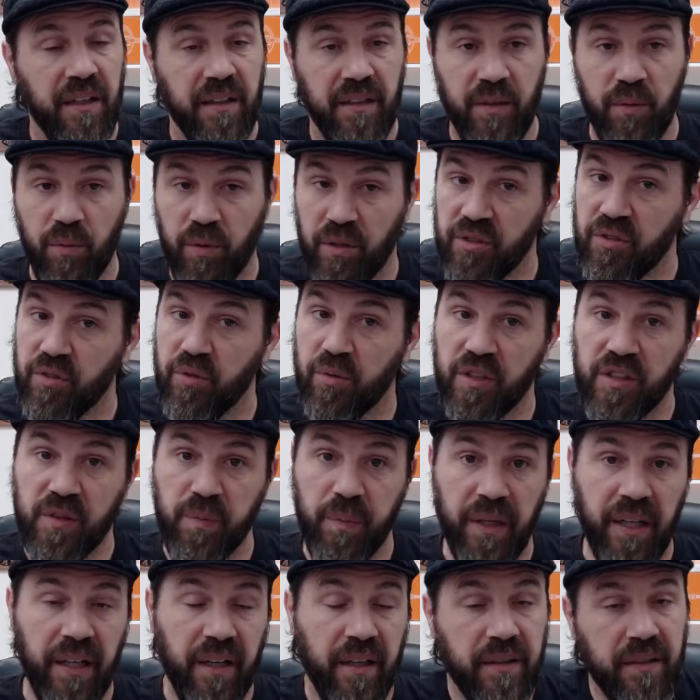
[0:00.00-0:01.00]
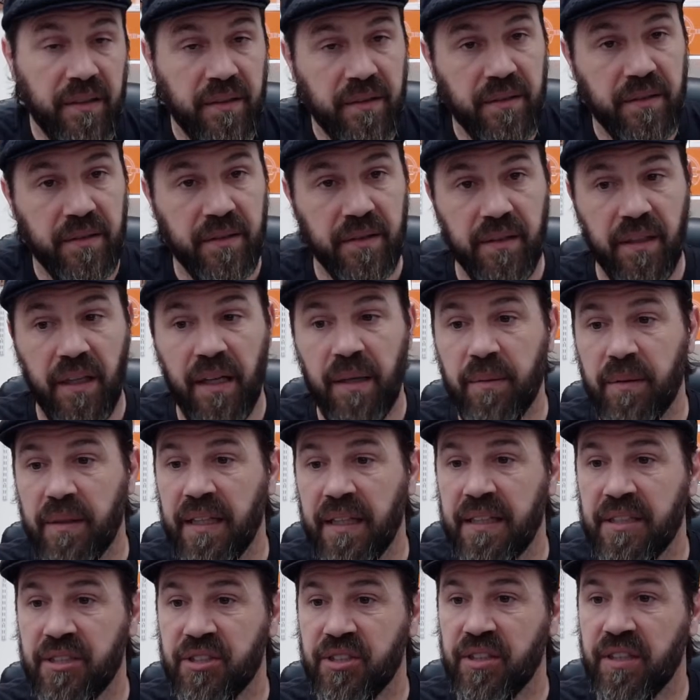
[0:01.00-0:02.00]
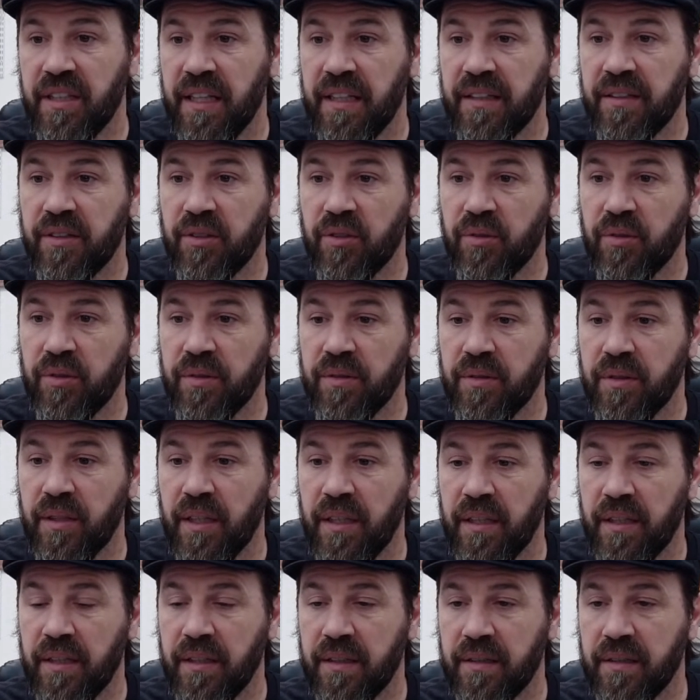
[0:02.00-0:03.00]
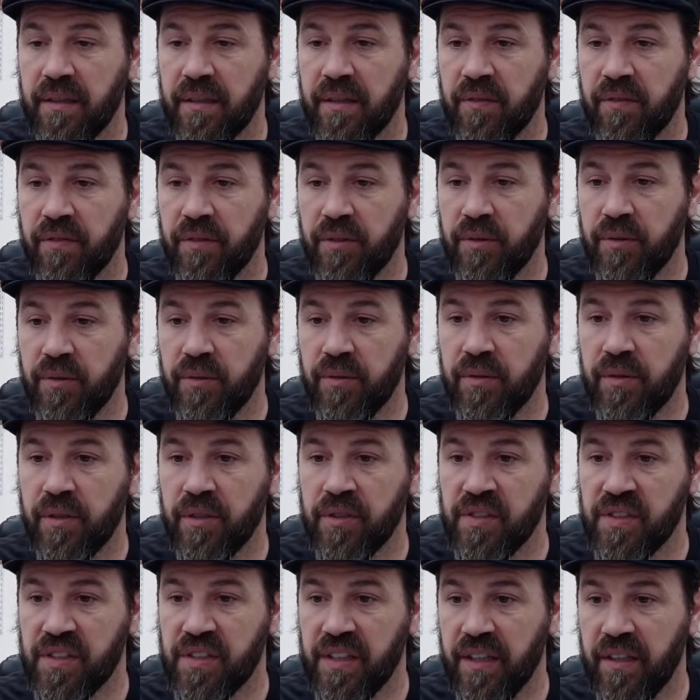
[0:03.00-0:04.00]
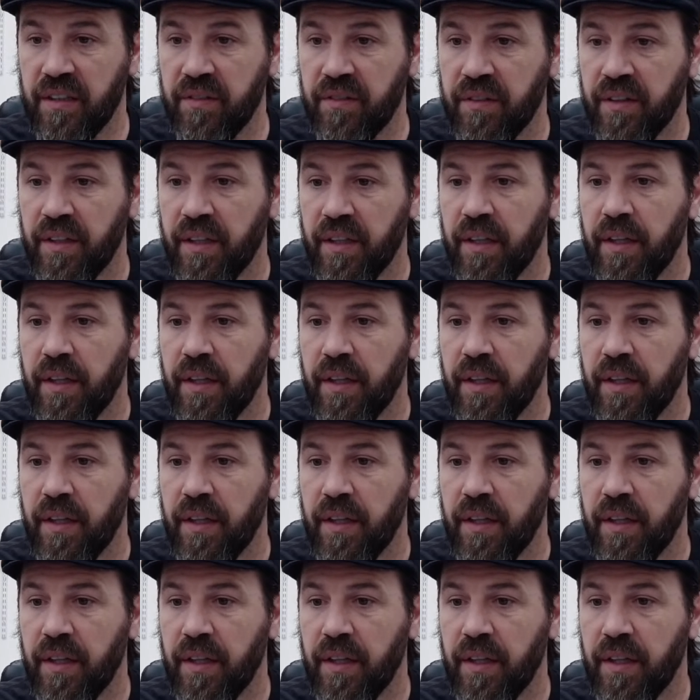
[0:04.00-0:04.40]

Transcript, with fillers: the ones who were spared, and I'm glad she got through uh, the flu herself.